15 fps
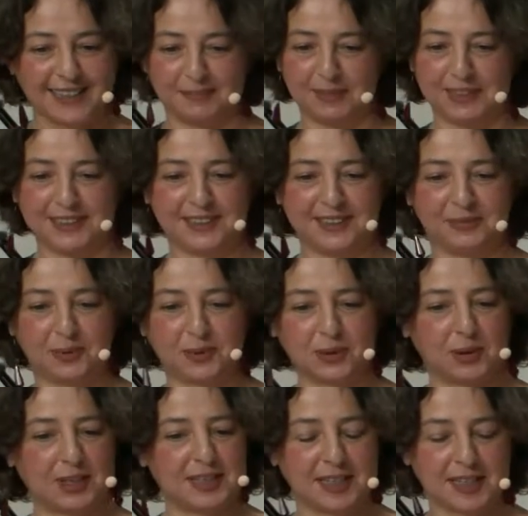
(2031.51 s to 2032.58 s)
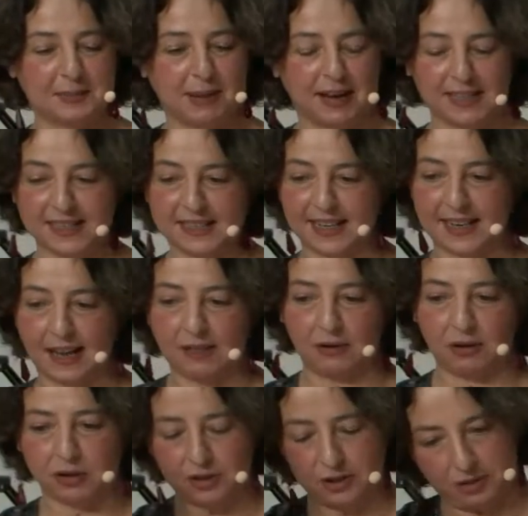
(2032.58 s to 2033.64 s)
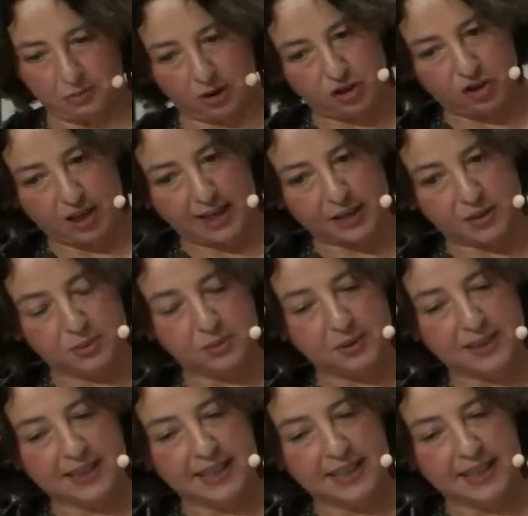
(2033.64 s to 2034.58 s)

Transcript: I mean, it was only 6 months, and I thought, what shall I do?